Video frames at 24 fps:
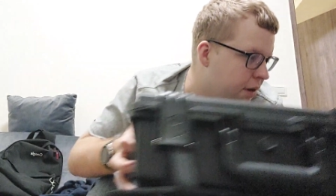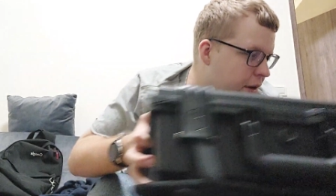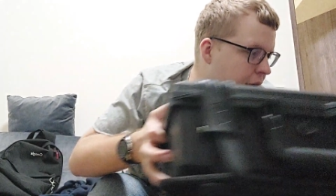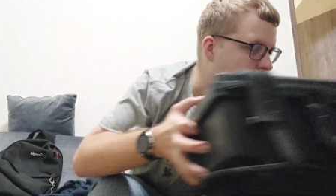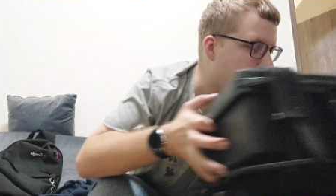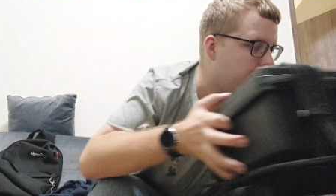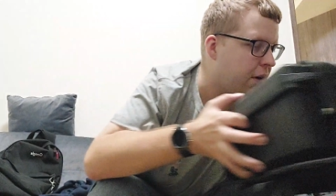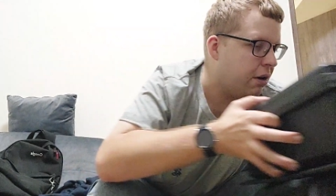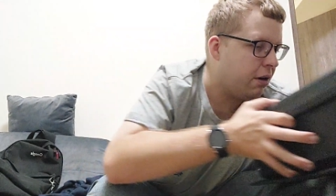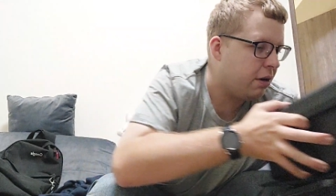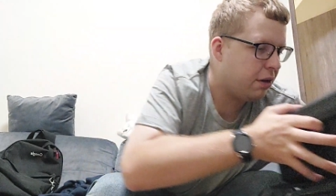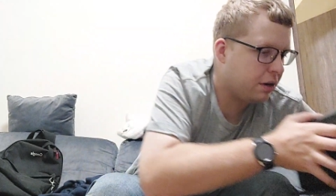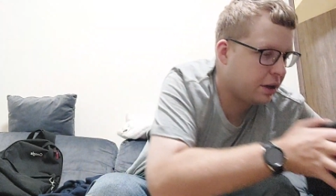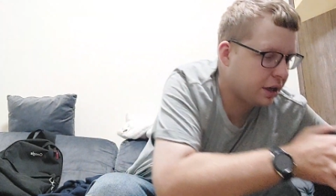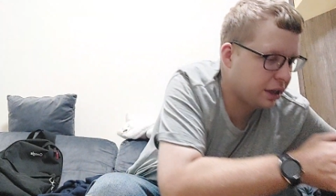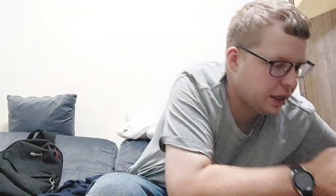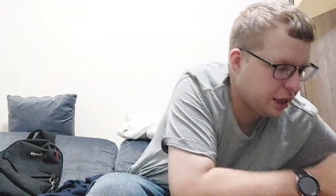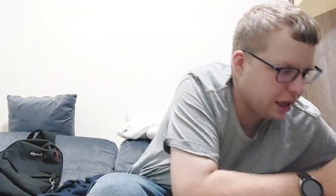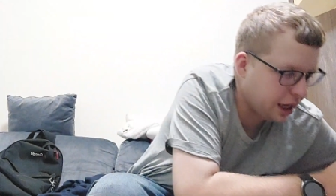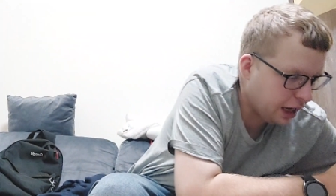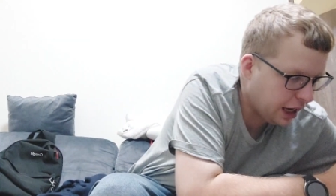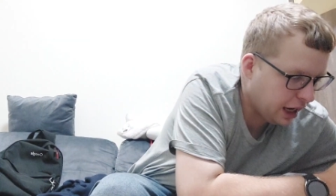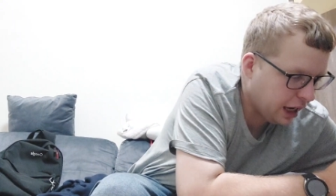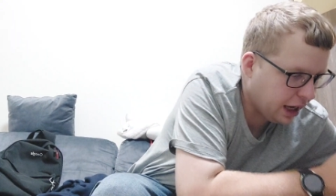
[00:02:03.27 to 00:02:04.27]

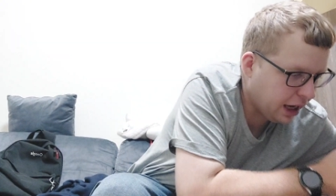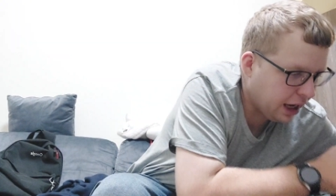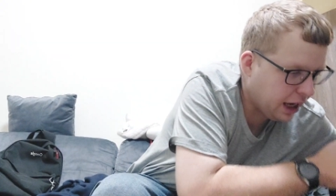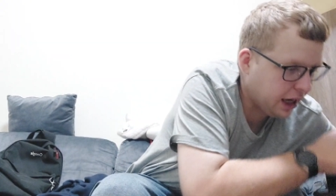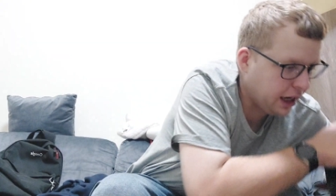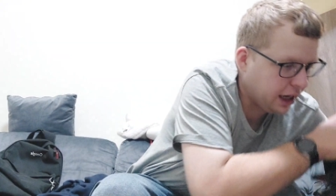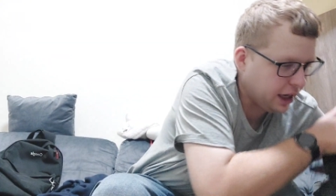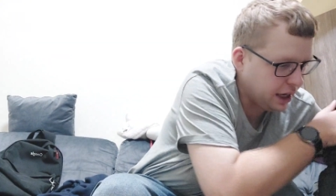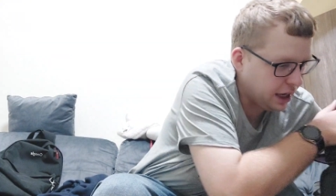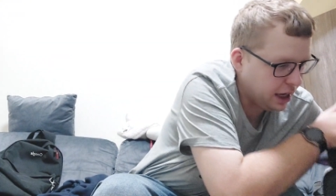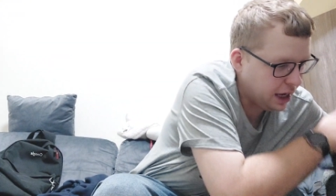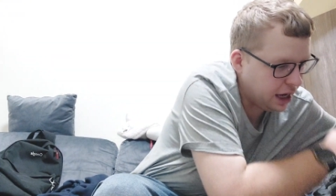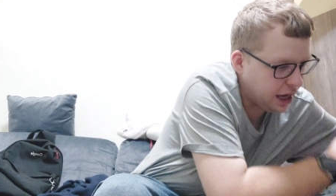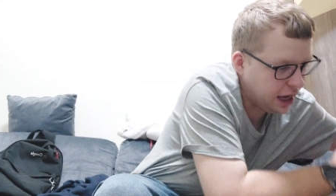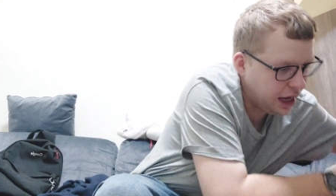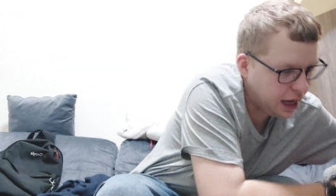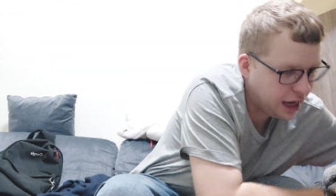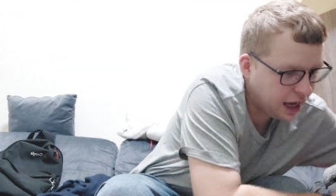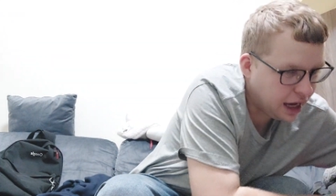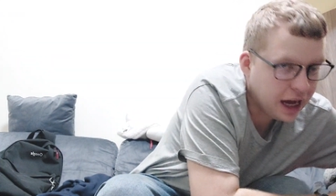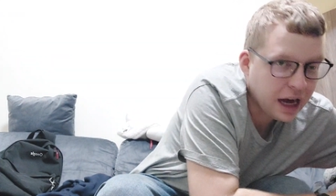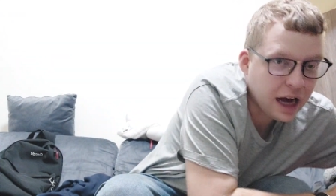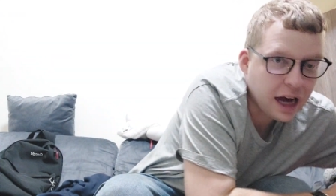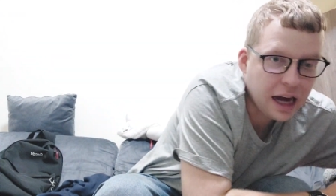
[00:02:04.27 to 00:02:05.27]
Okay, Right,
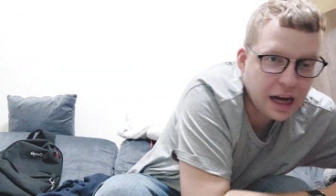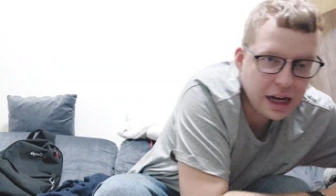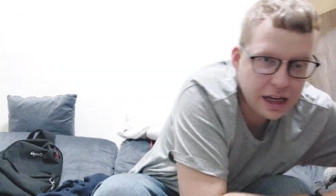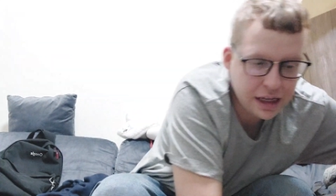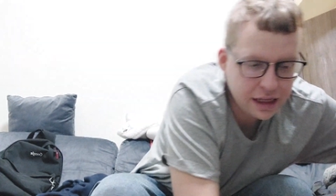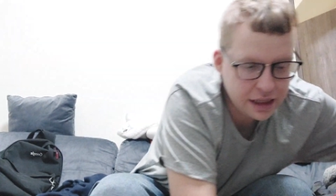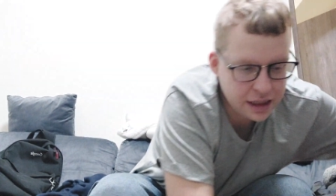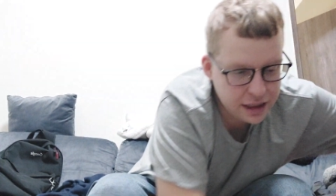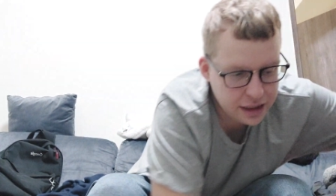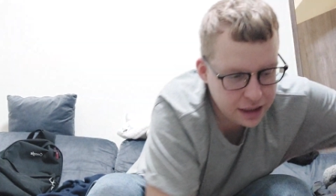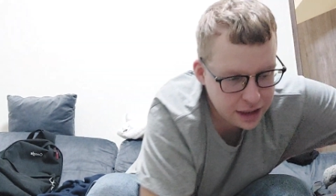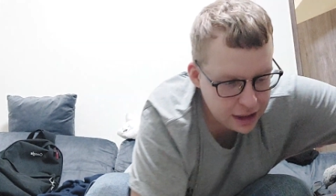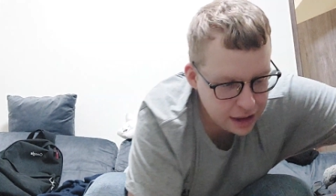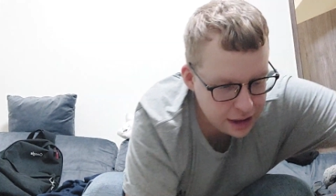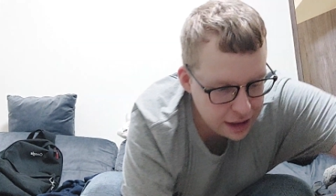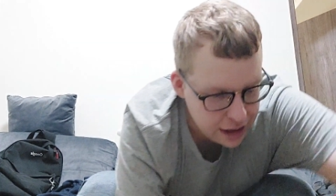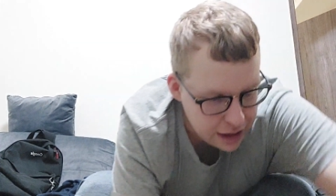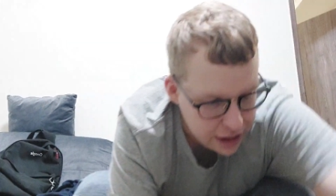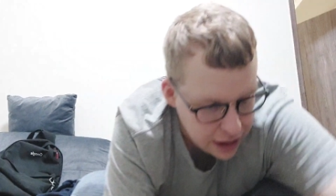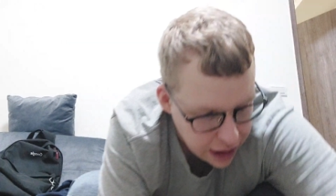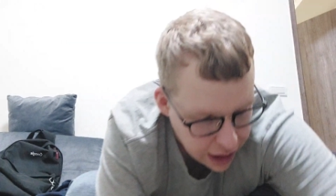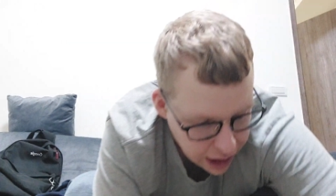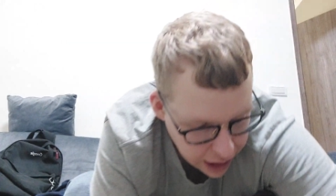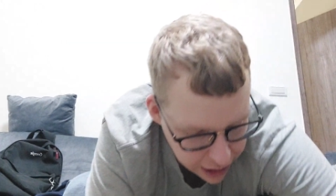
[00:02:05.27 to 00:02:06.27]
ah.
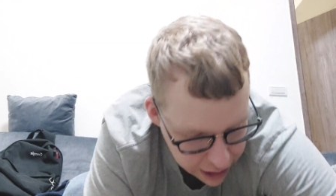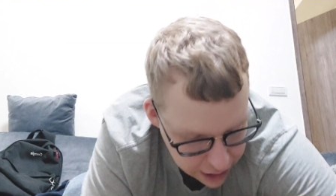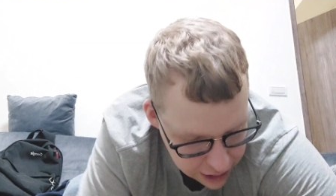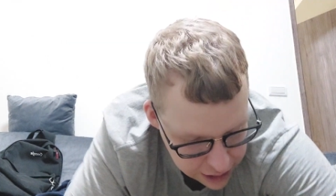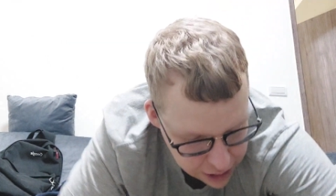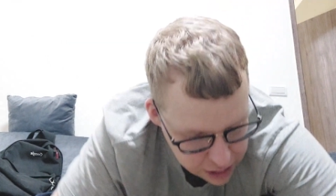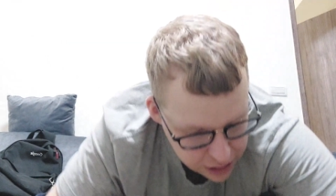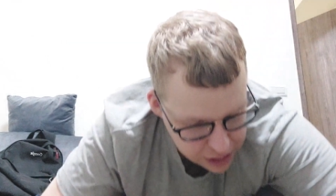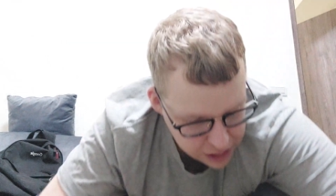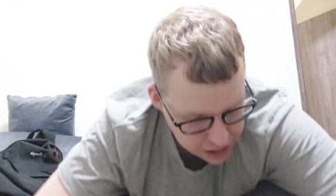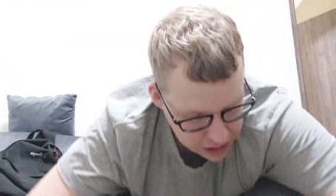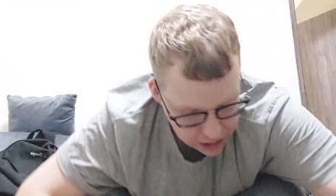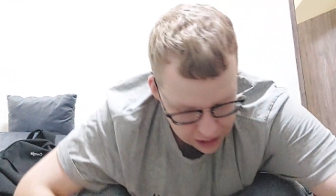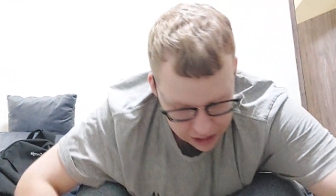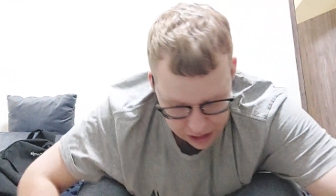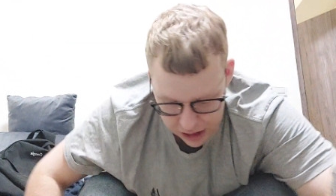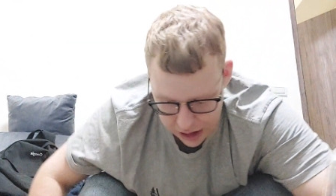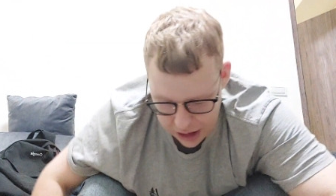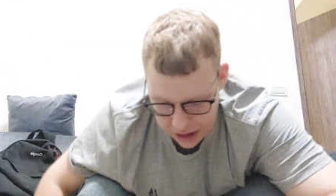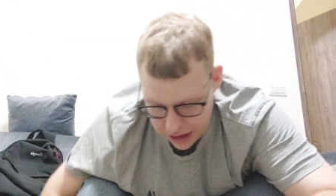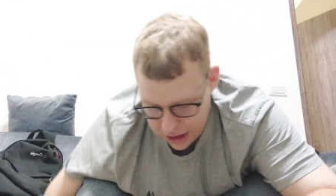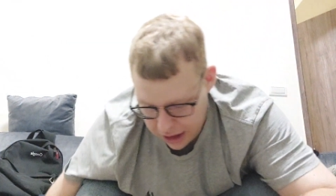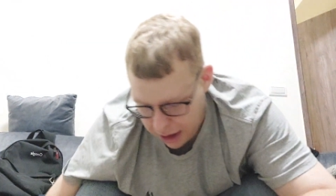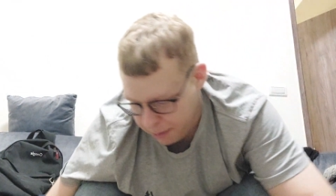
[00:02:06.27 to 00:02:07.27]
Alright, let's
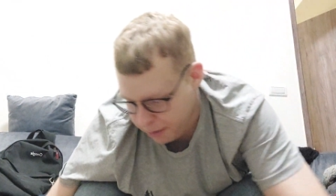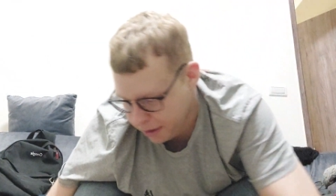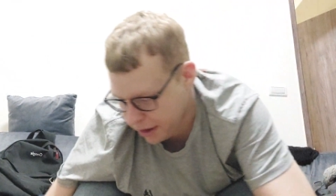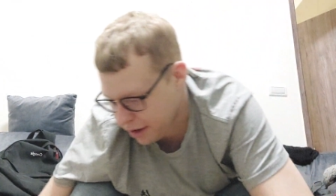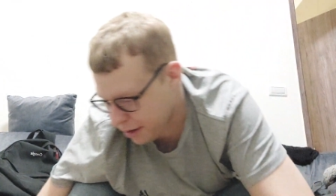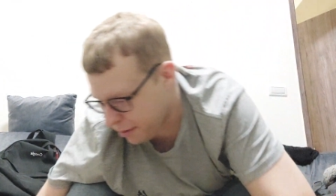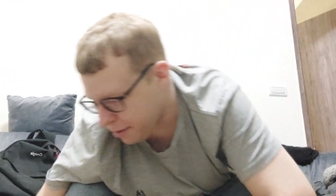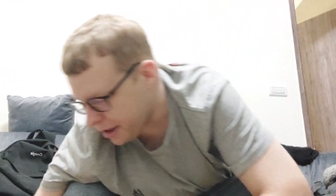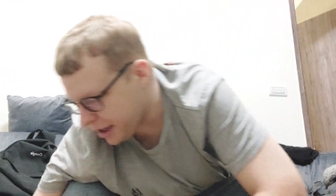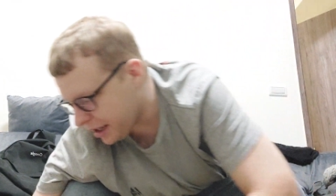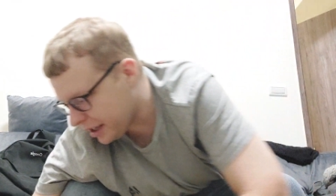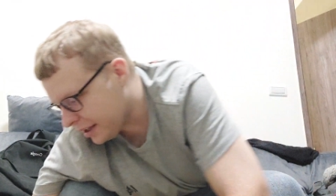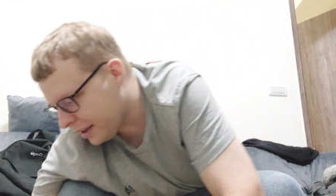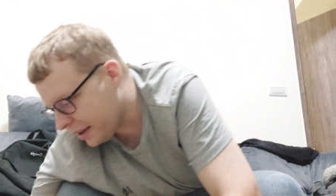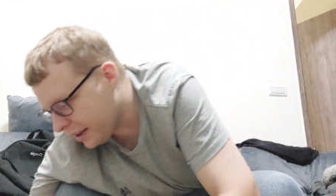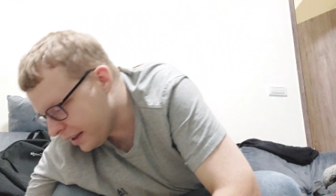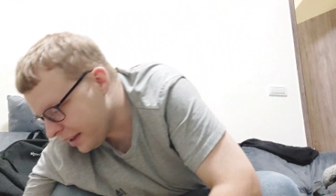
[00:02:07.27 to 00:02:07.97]
clean this up a little bit.